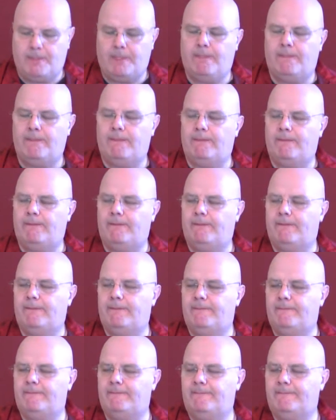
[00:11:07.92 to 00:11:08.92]

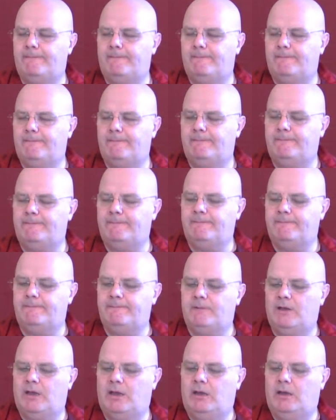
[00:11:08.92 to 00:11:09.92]

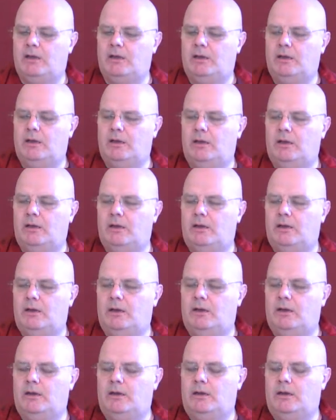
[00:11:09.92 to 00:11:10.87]
(silence)